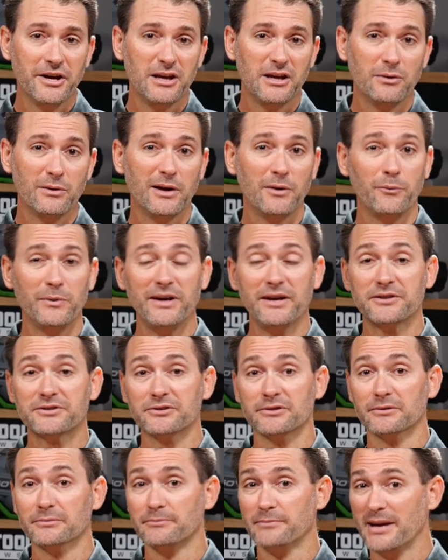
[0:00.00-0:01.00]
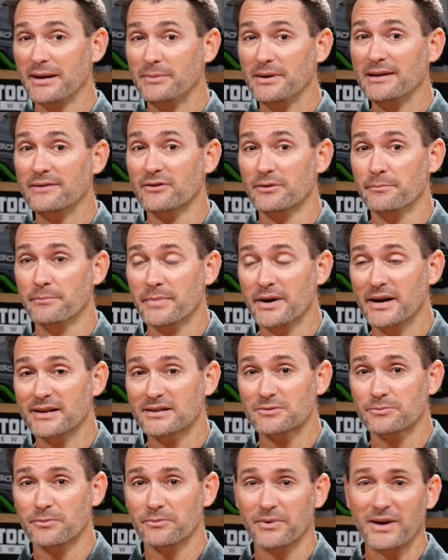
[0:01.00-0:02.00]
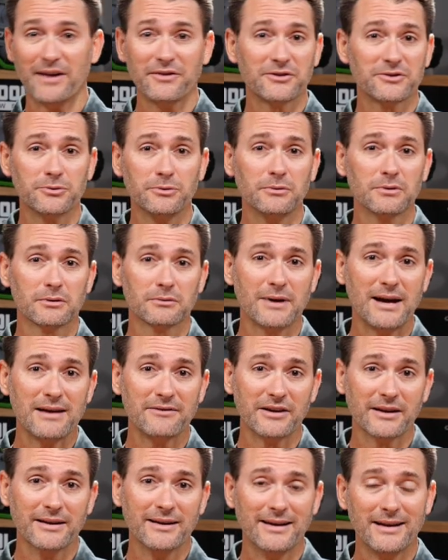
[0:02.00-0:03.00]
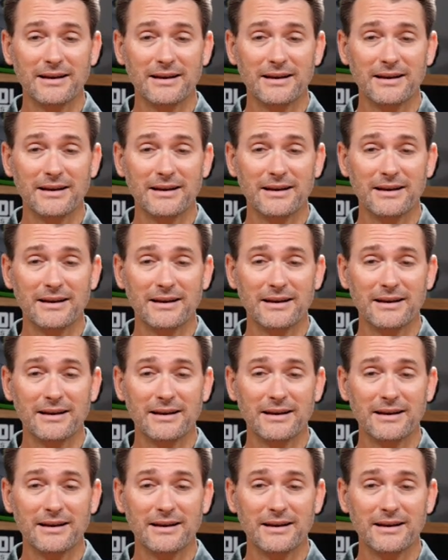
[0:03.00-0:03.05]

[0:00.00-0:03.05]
you wait weeks or maybe even months without the tool arriving.